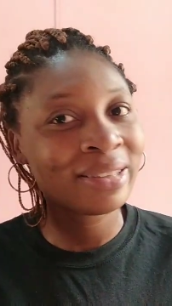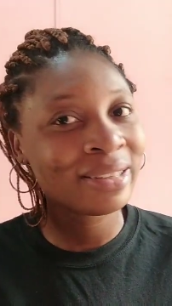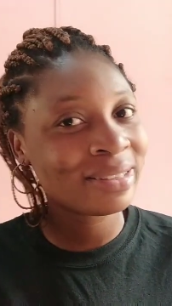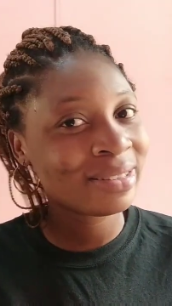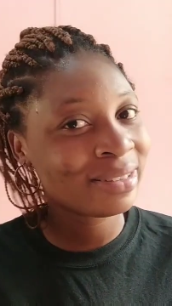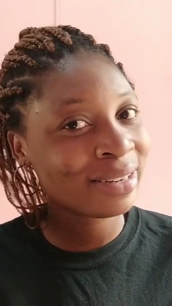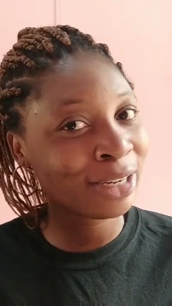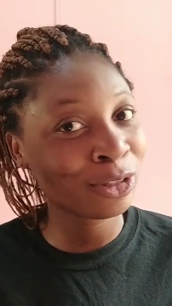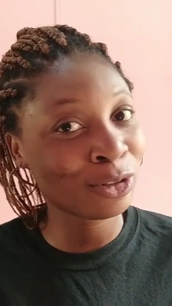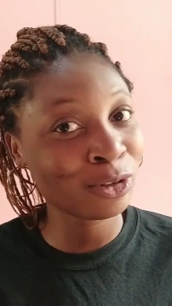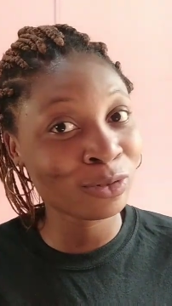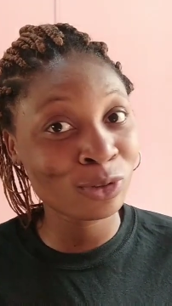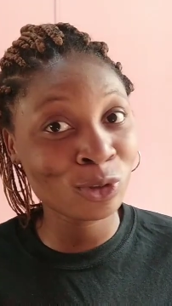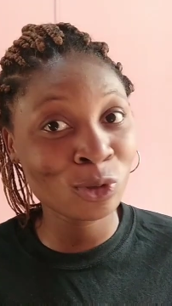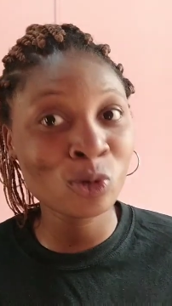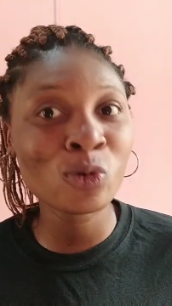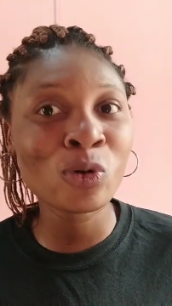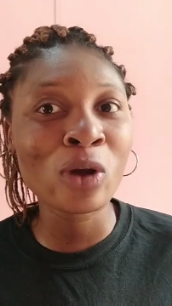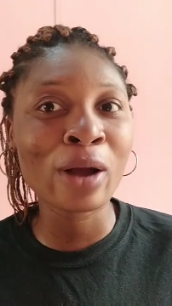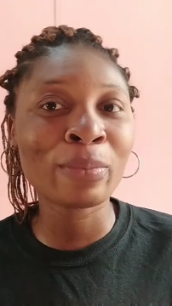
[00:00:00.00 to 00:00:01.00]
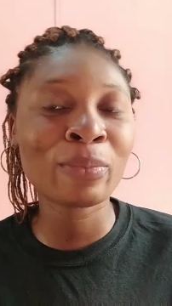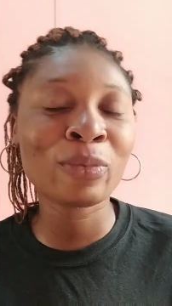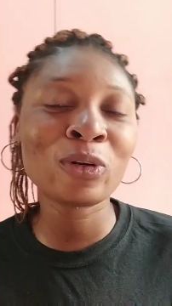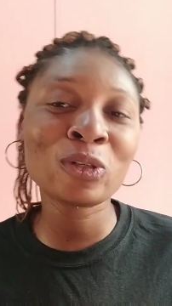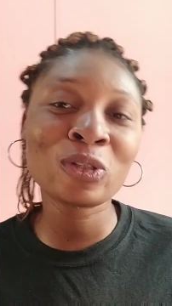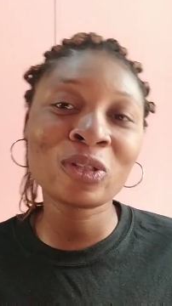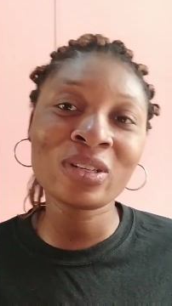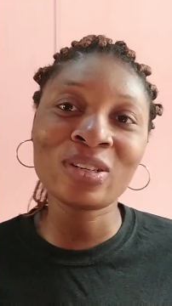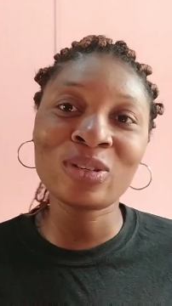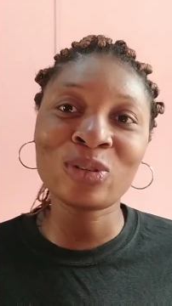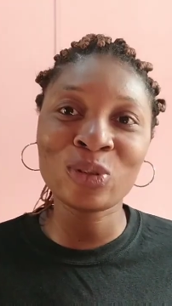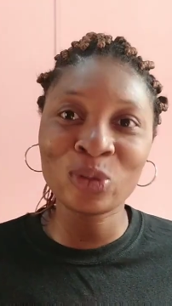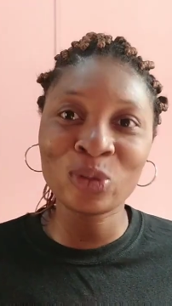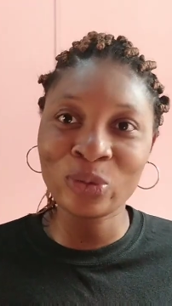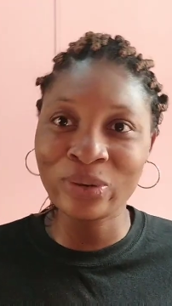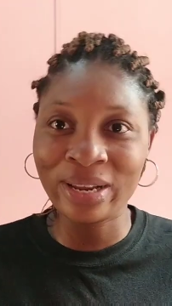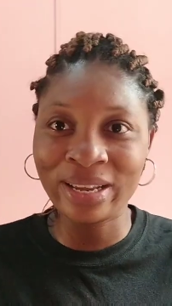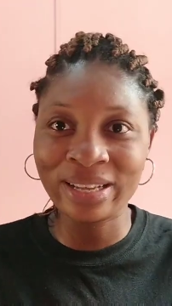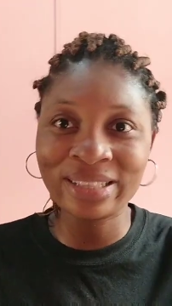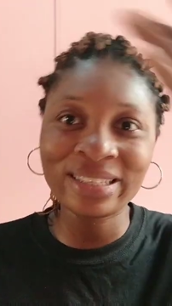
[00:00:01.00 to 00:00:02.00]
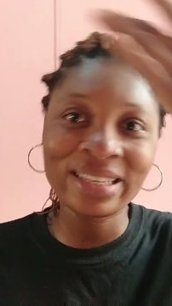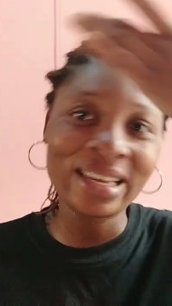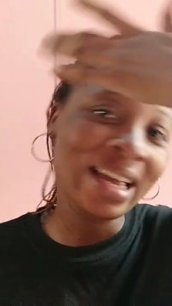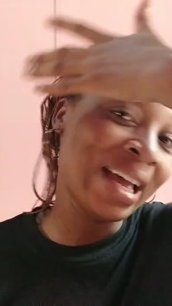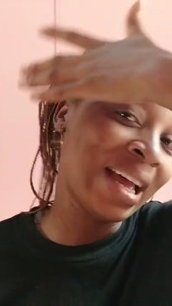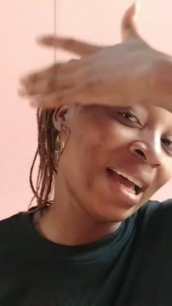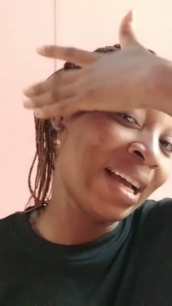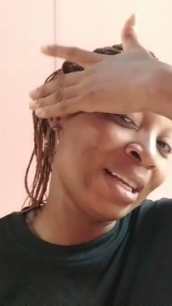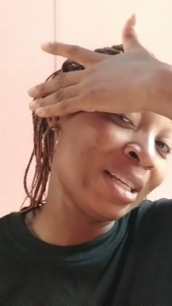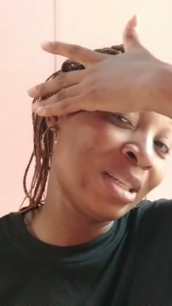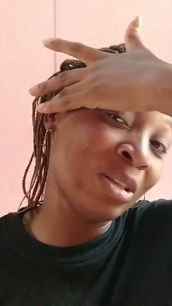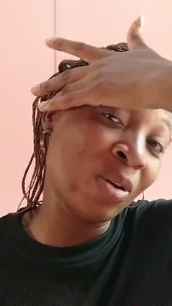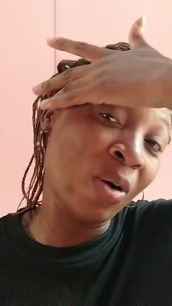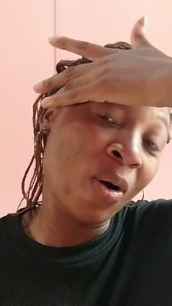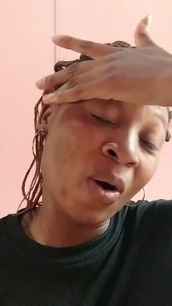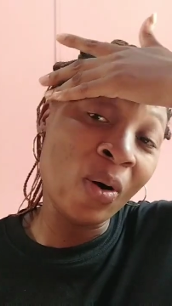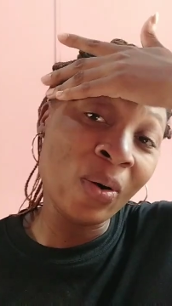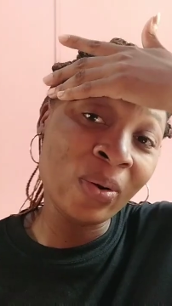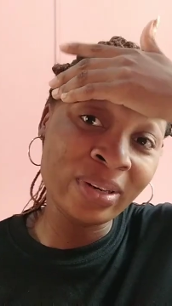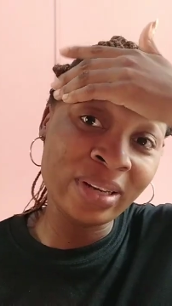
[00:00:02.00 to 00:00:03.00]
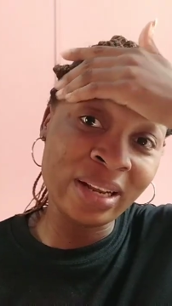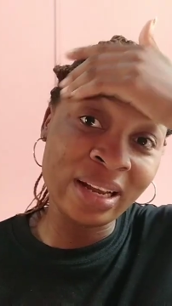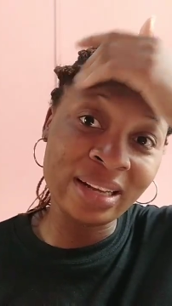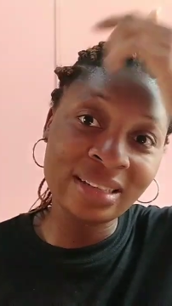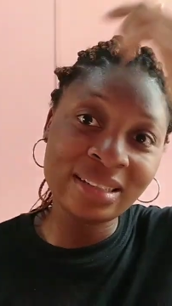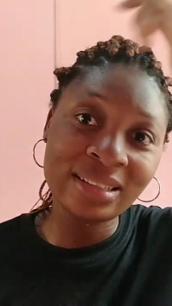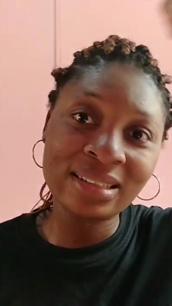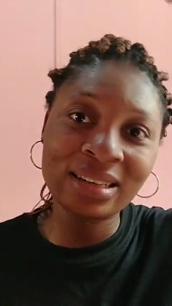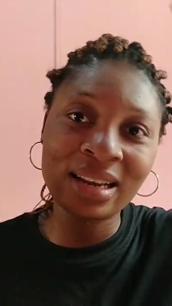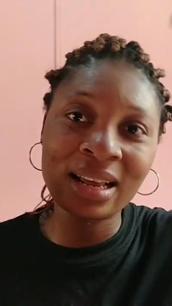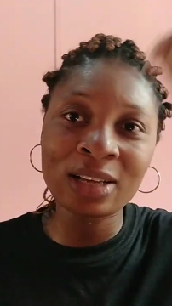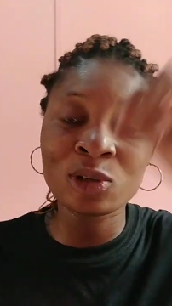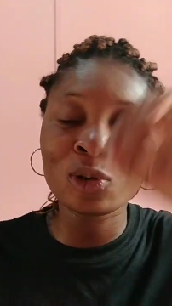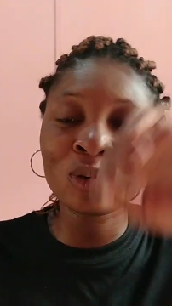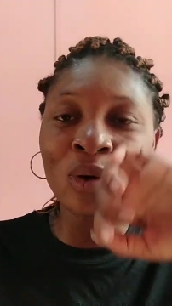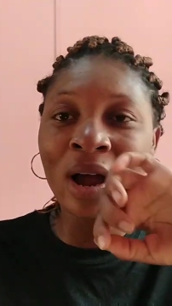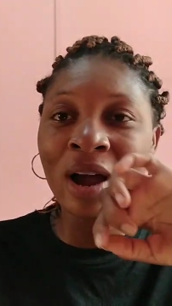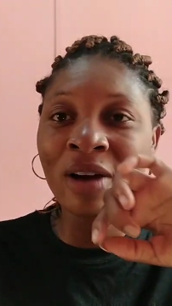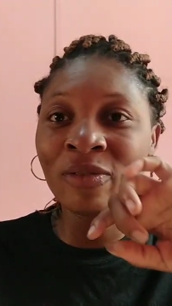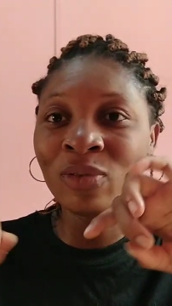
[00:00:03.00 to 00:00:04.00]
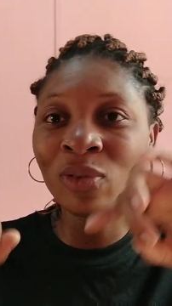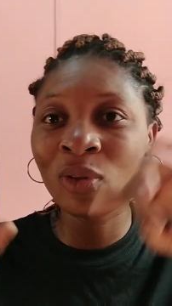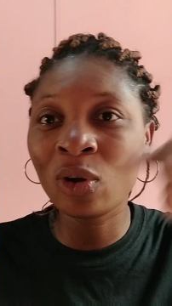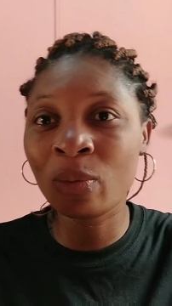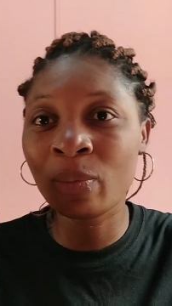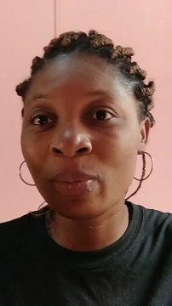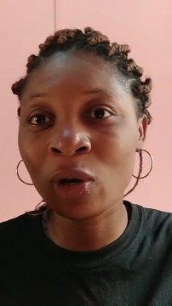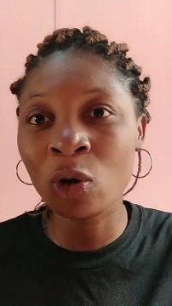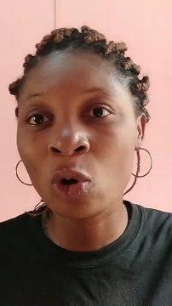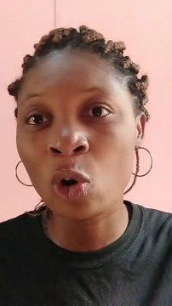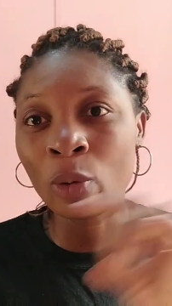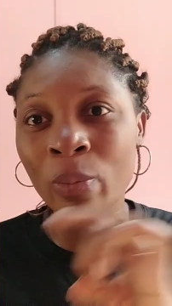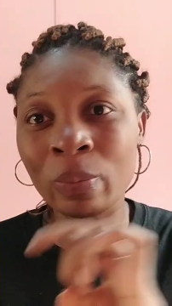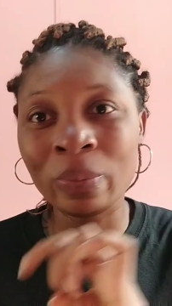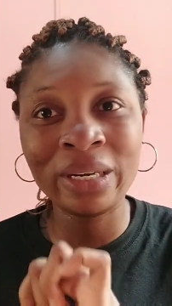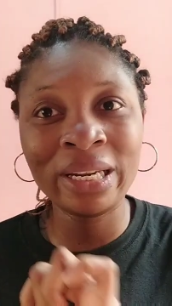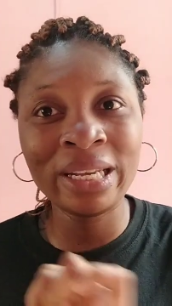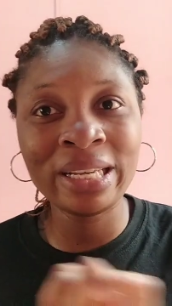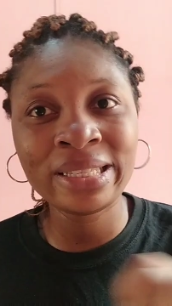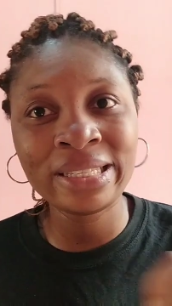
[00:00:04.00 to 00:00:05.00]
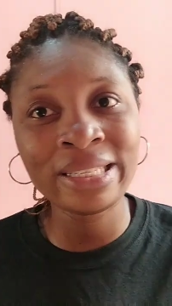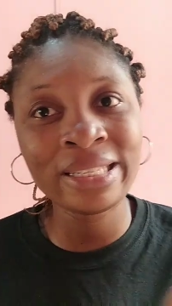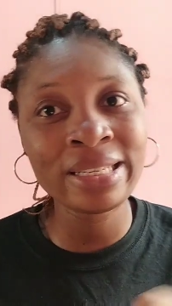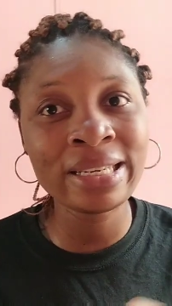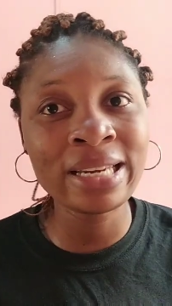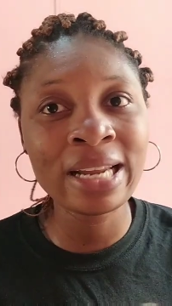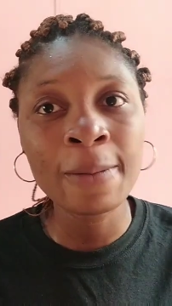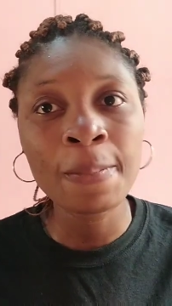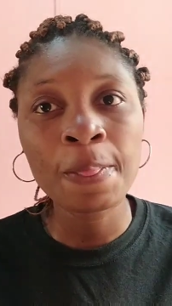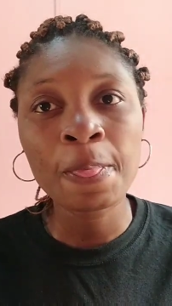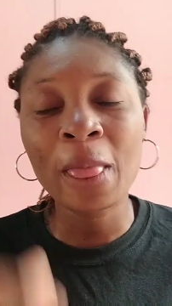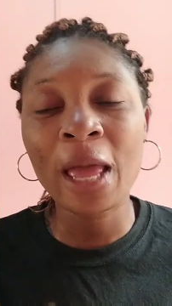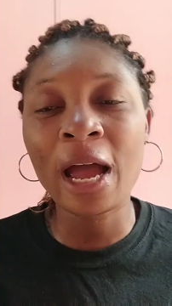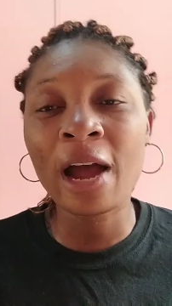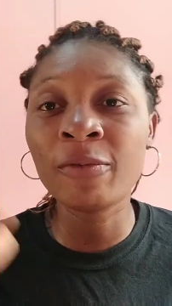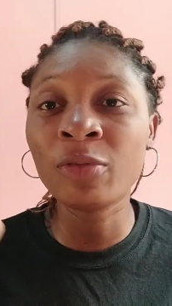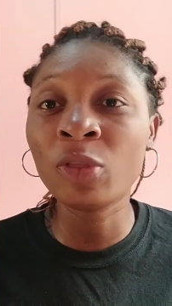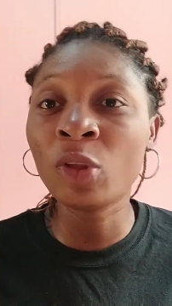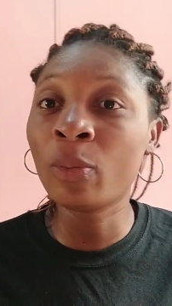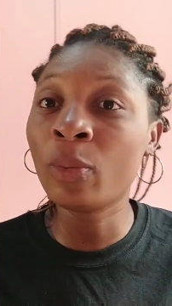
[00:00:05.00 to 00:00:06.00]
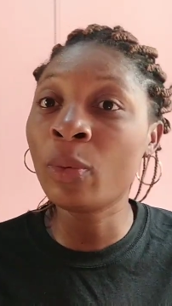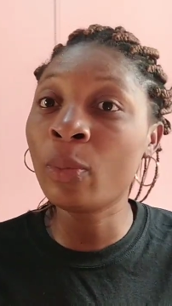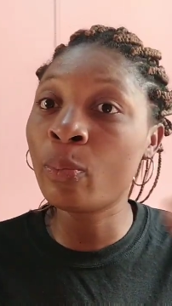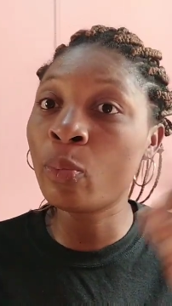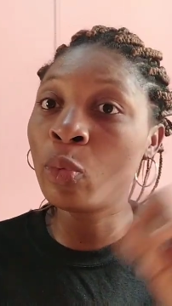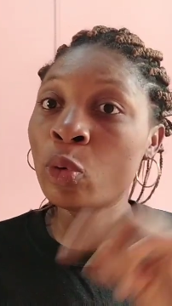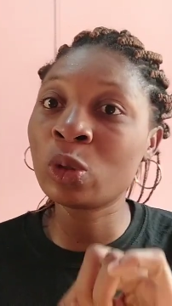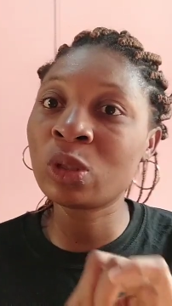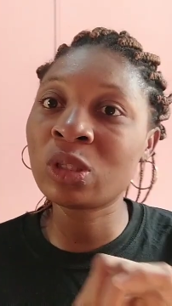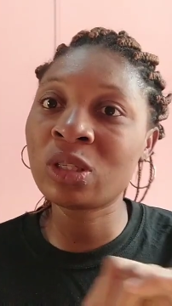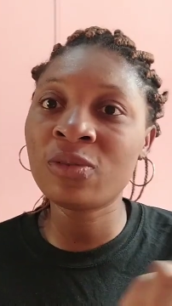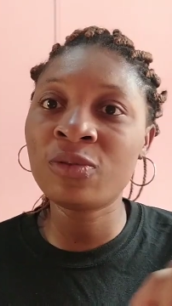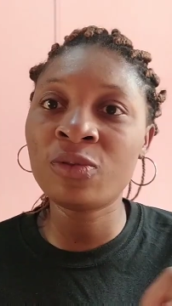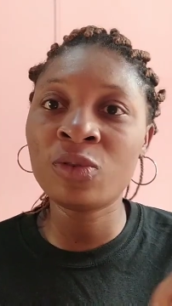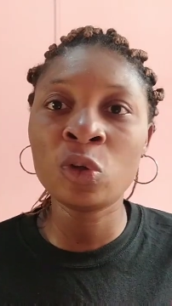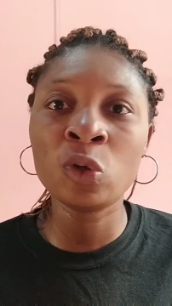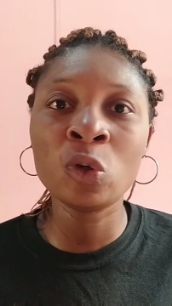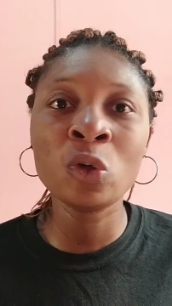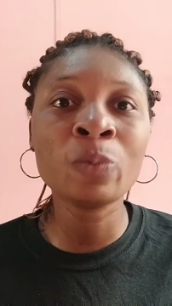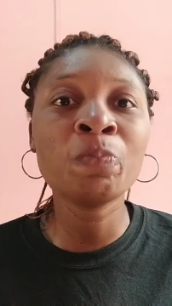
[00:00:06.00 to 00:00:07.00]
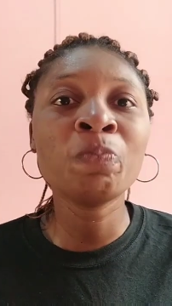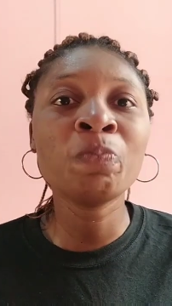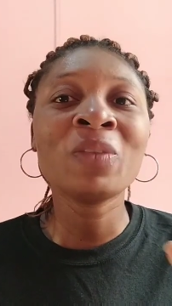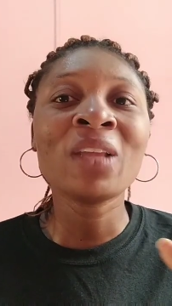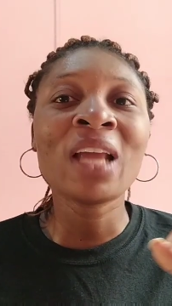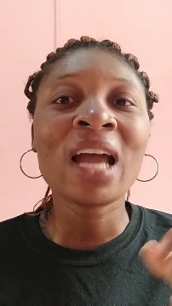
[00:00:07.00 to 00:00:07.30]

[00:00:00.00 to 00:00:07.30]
the stress of school. I'm also a student, so all that's why I've not been updating, I've not been posting video.